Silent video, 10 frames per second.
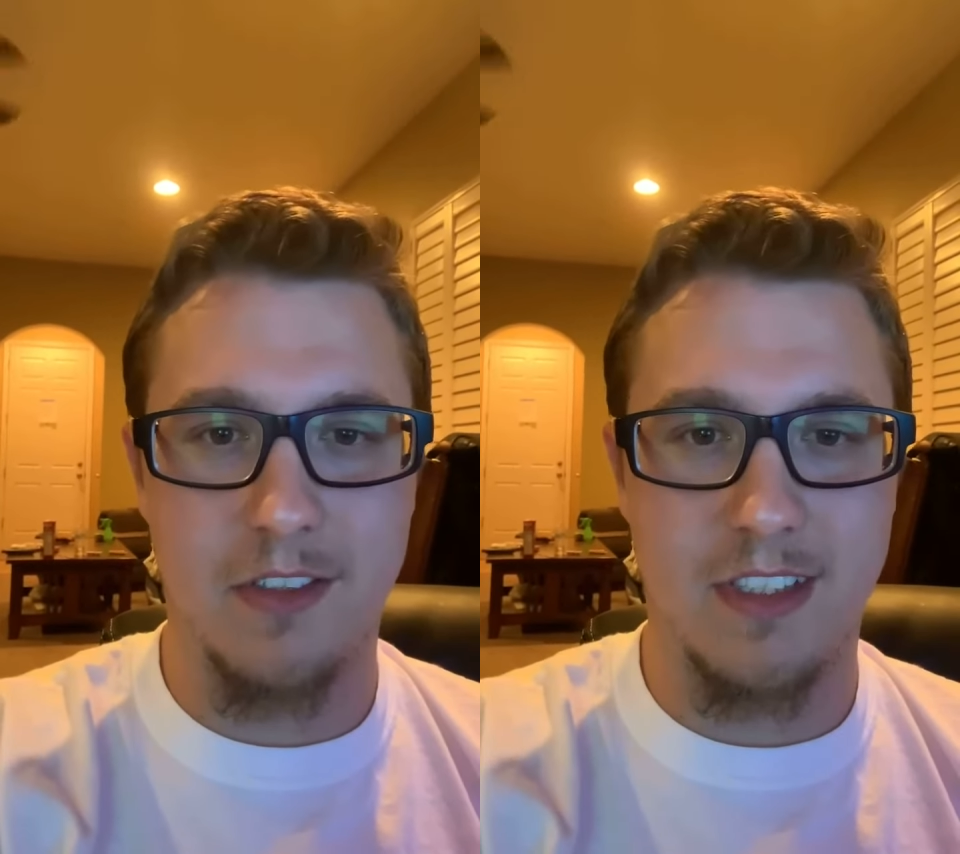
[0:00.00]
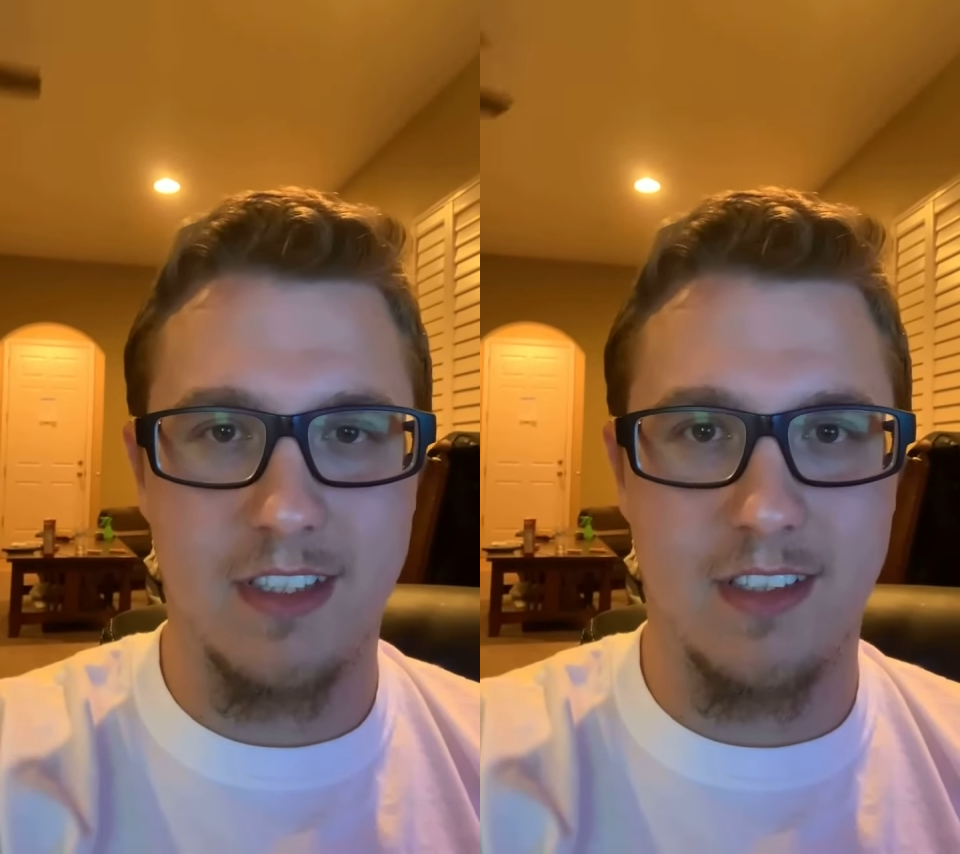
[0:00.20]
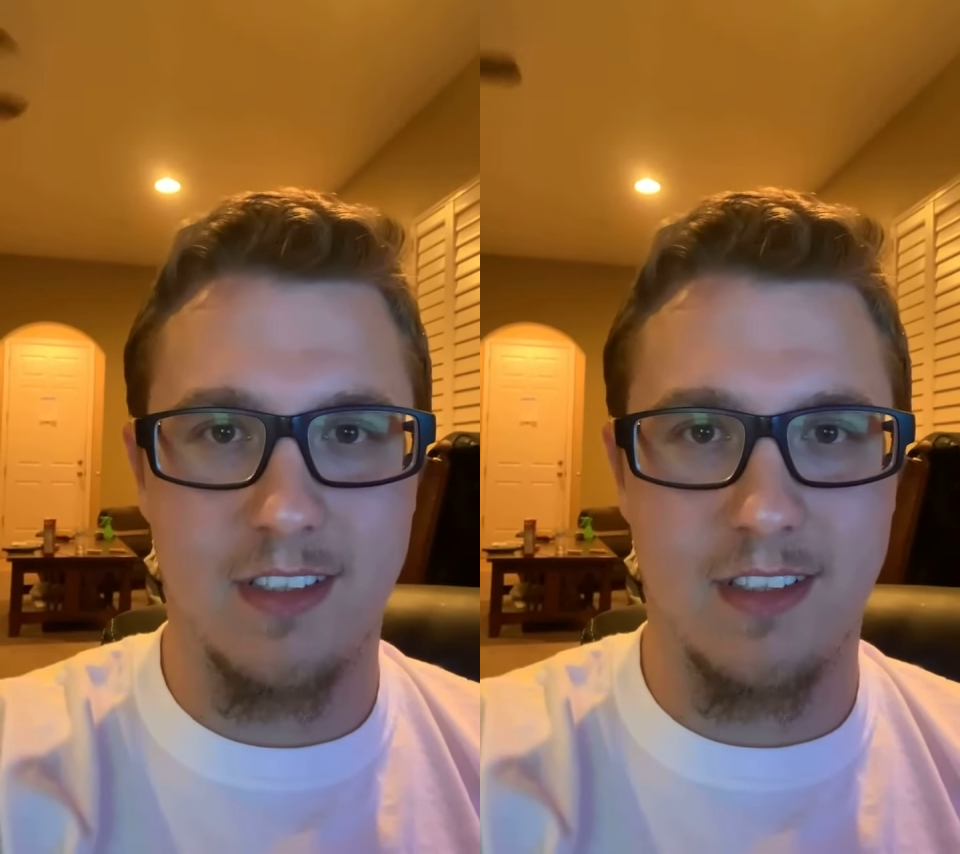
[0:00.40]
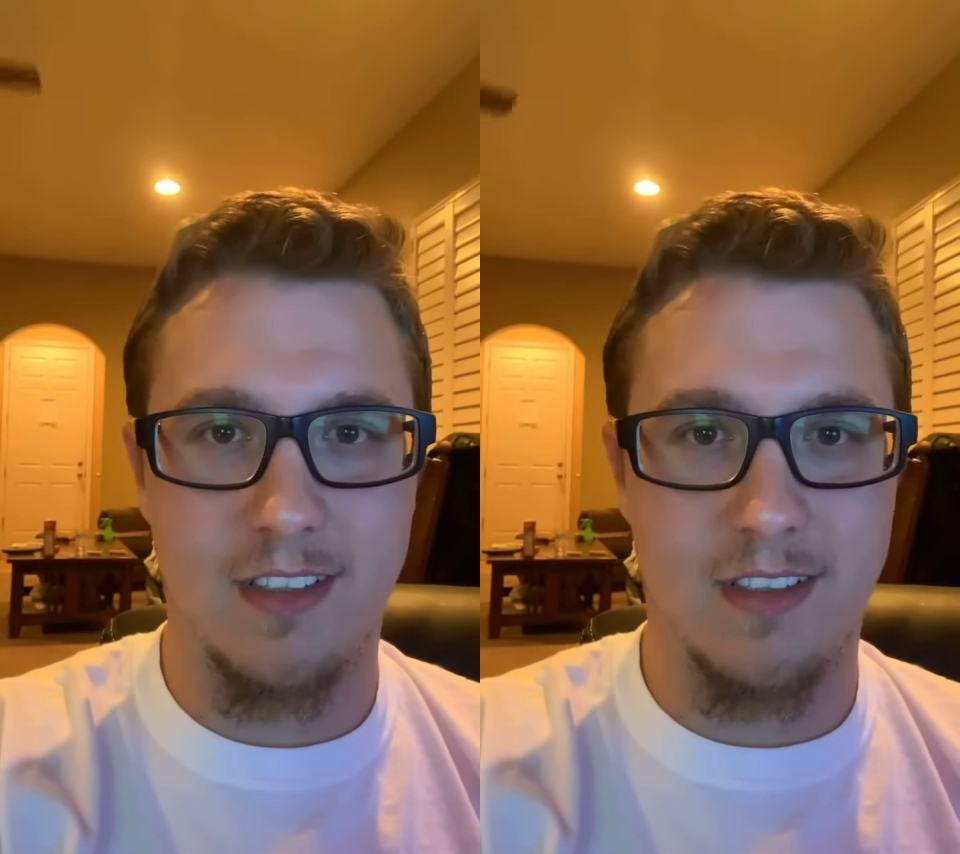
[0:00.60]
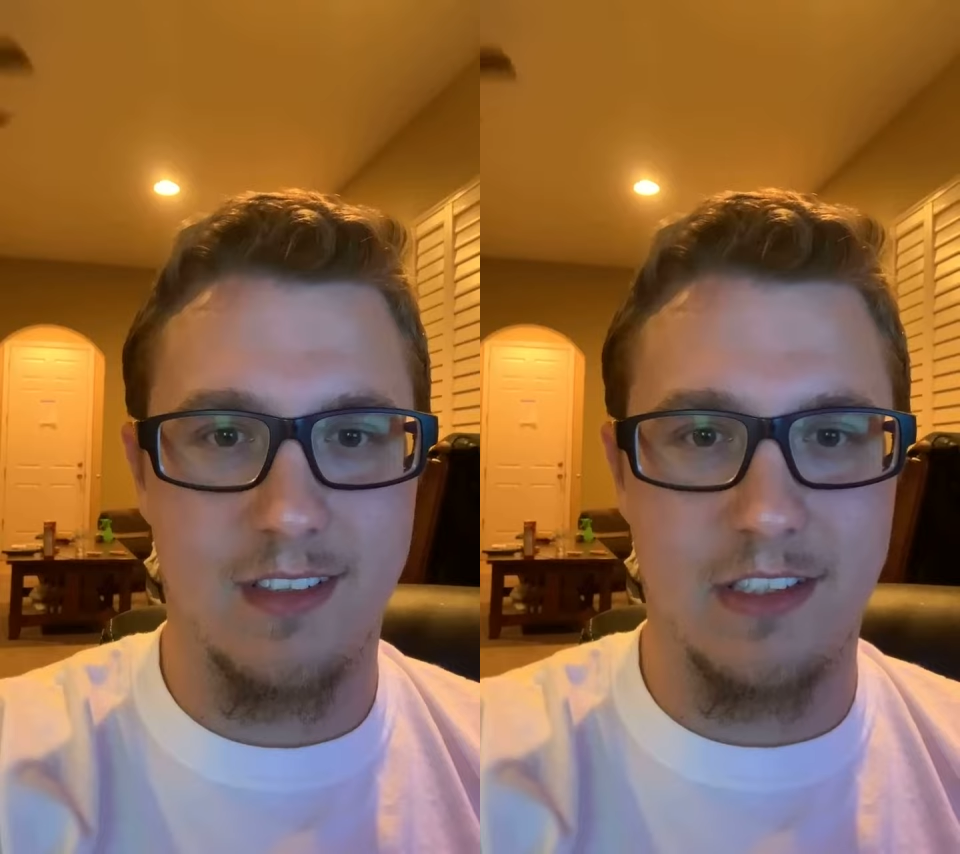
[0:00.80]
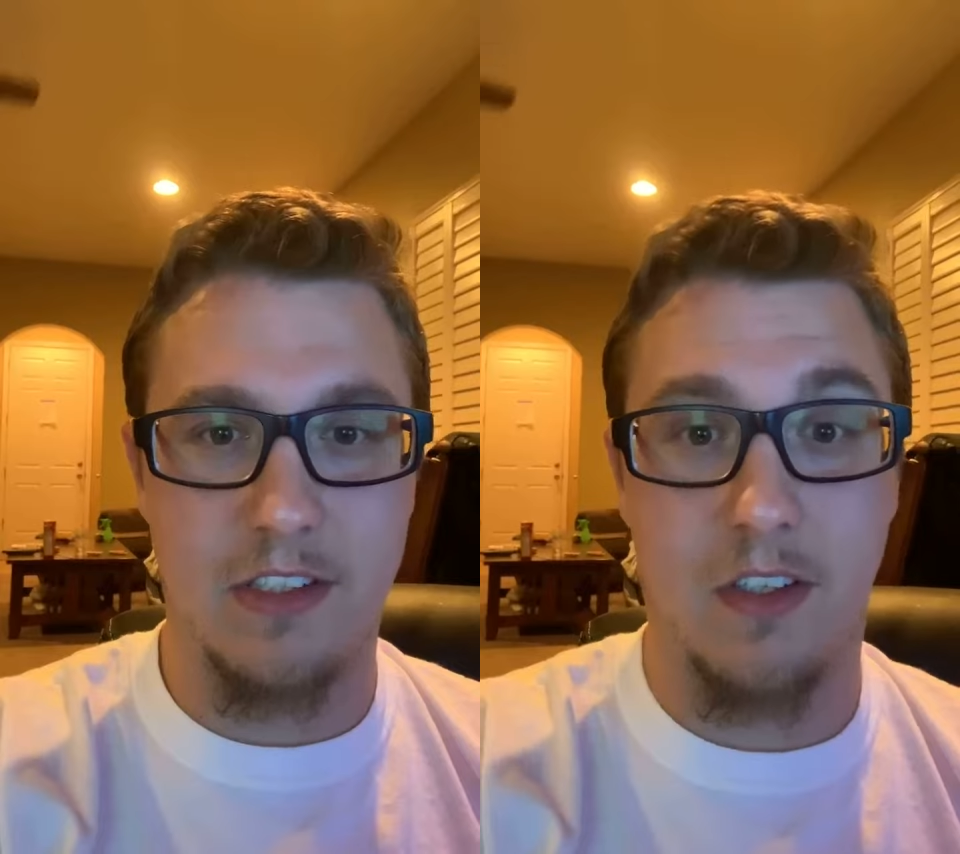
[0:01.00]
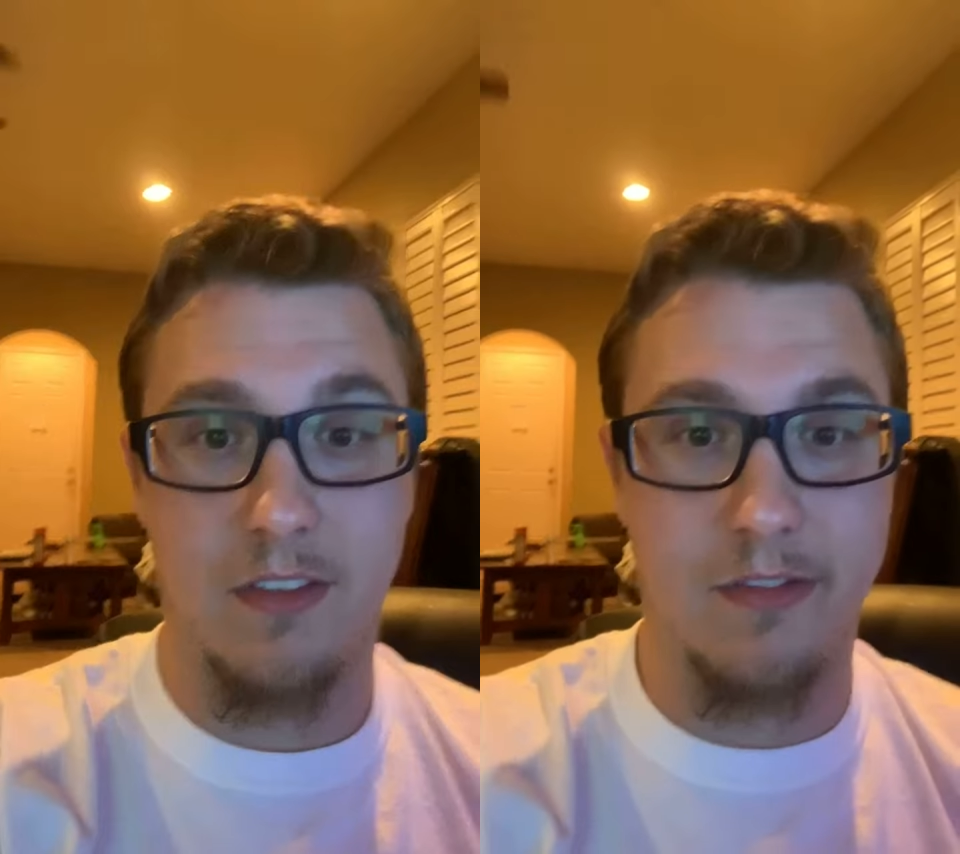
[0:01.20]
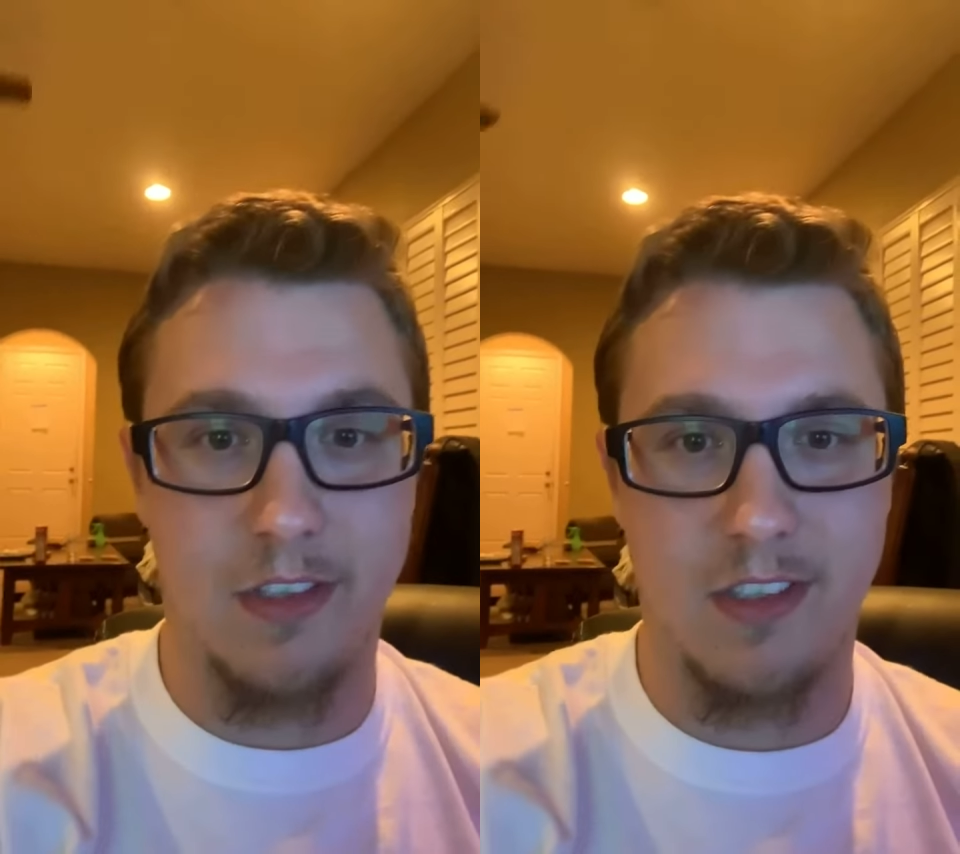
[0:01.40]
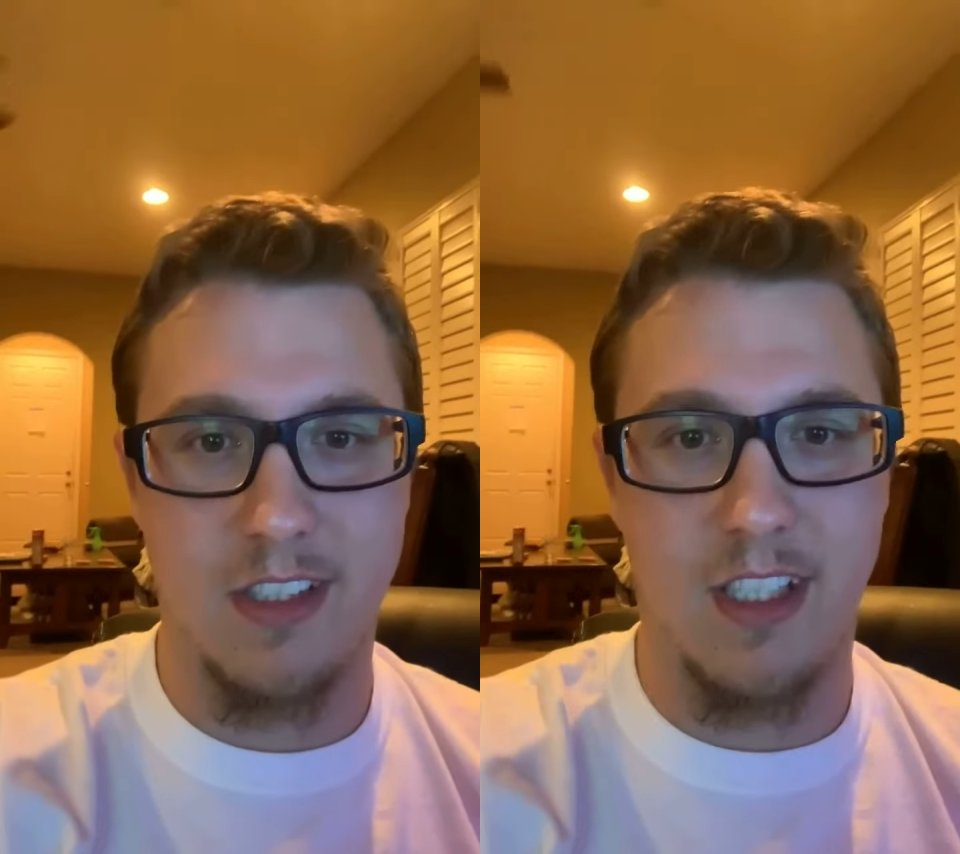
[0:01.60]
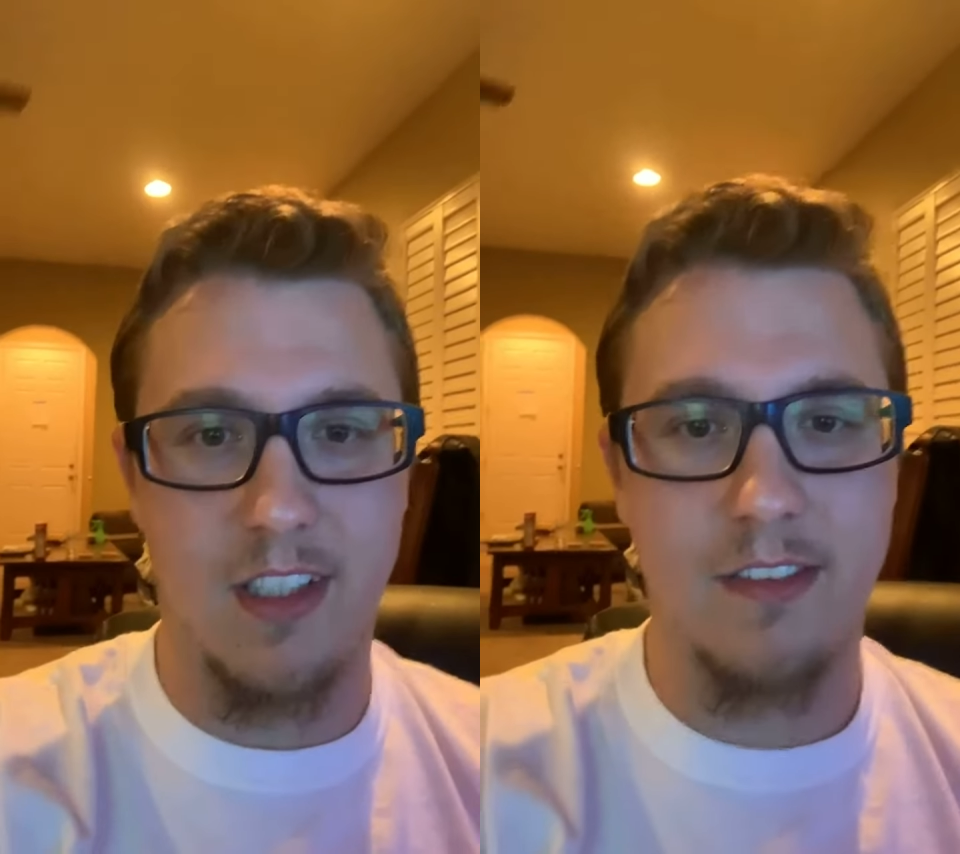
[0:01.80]
to to our
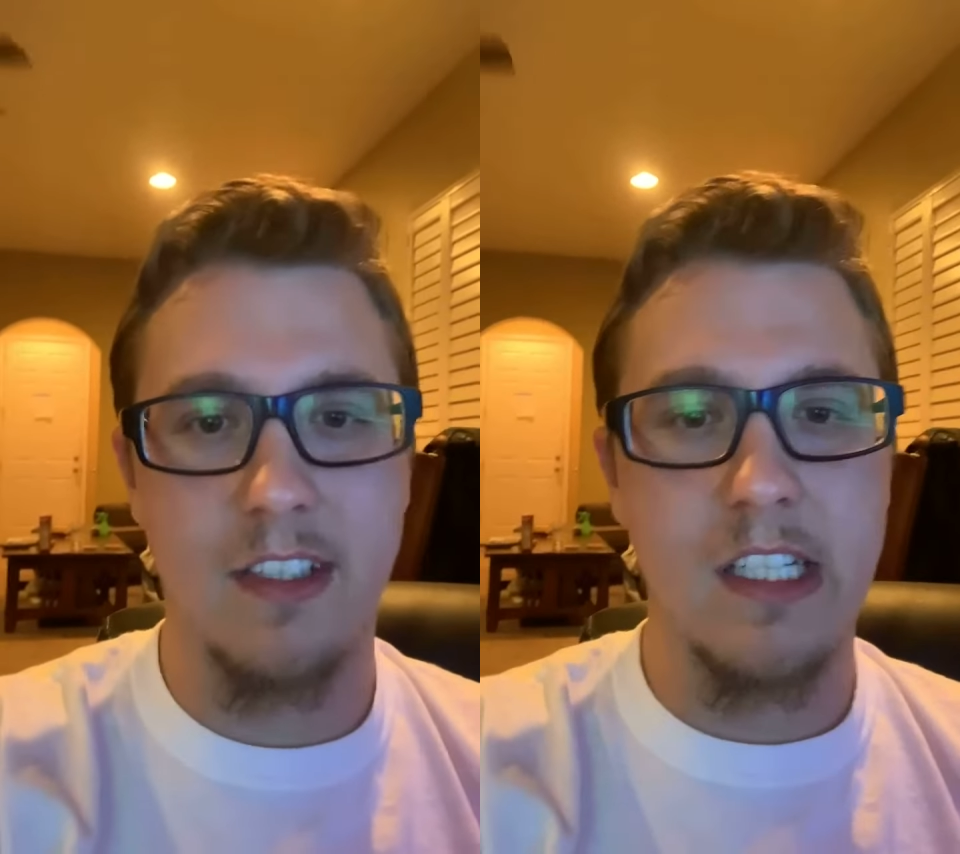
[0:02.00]
first love.